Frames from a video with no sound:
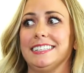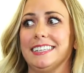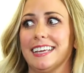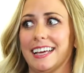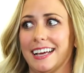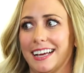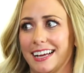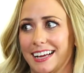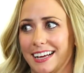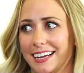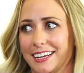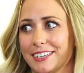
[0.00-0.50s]

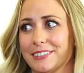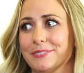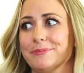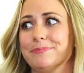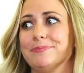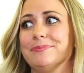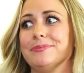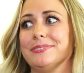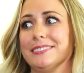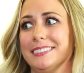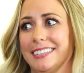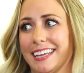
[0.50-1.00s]

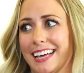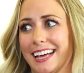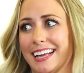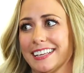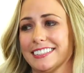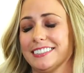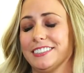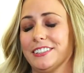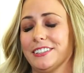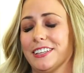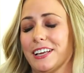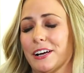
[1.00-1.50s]
Yeah.
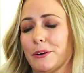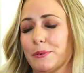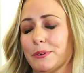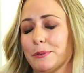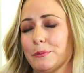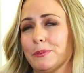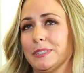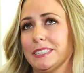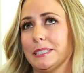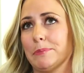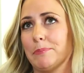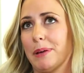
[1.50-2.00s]
So that
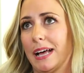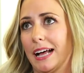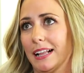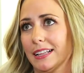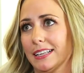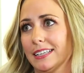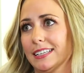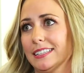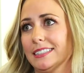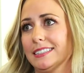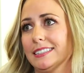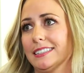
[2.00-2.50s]
one was a
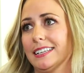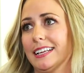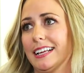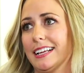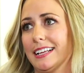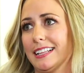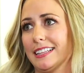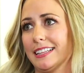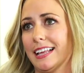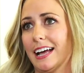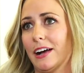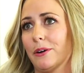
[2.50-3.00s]
ballad,
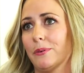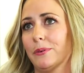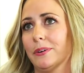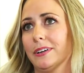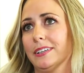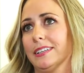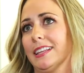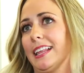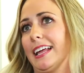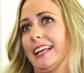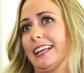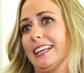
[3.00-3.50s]
and that
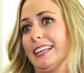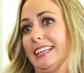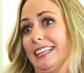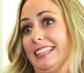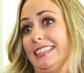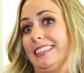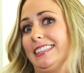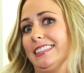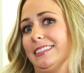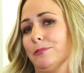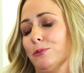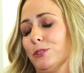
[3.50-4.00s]
one, like,
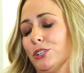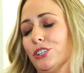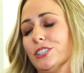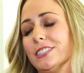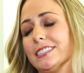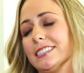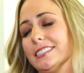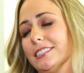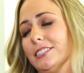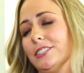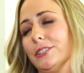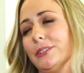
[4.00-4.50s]
when you
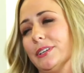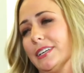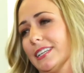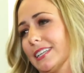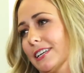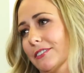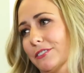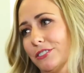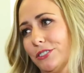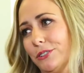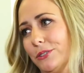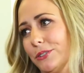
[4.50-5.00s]
listen to it, it
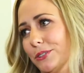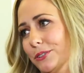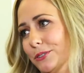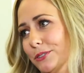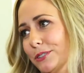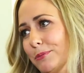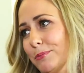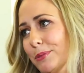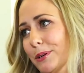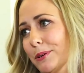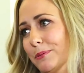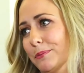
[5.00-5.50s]
gives you
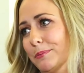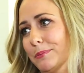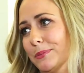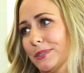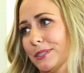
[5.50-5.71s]
goosebumps.